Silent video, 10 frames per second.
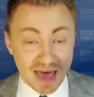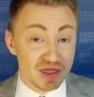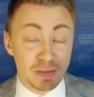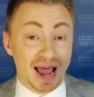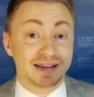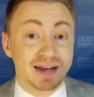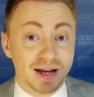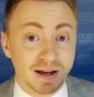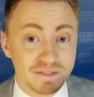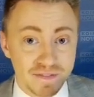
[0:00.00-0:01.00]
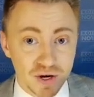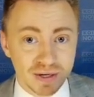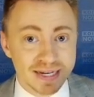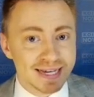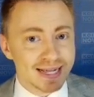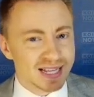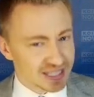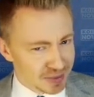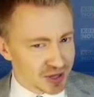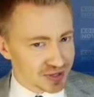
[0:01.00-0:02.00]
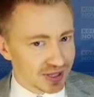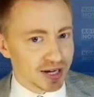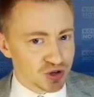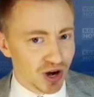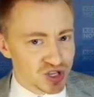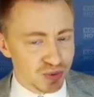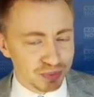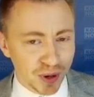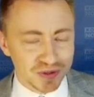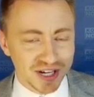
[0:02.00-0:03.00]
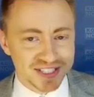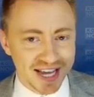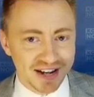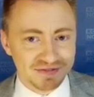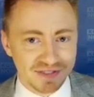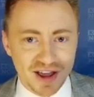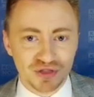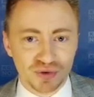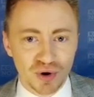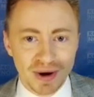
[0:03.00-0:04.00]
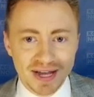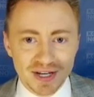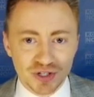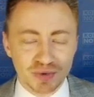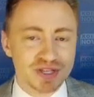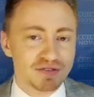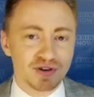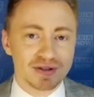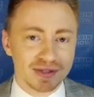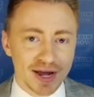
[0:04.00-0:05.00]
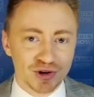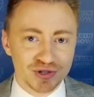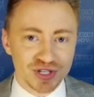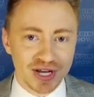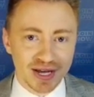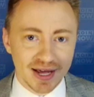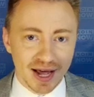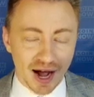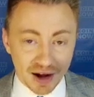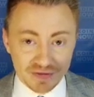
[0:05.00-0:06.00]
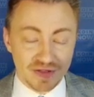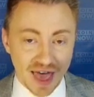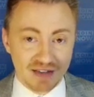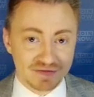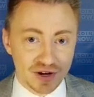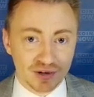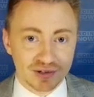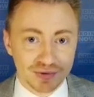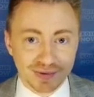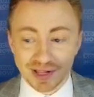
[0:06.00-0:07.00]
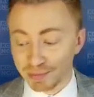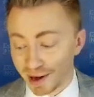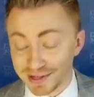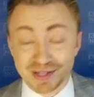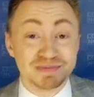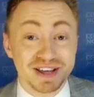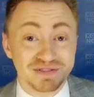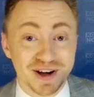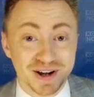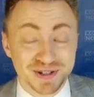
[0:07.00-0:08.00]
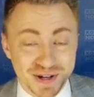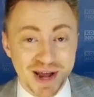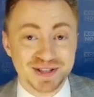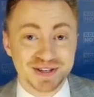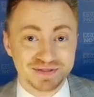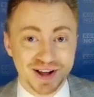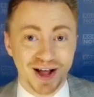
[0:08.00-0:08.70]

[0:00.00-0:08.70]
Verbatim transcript: and the magnetic field that some of those electrons and protons had to fight through. So different layers of that field really brought us some different shades of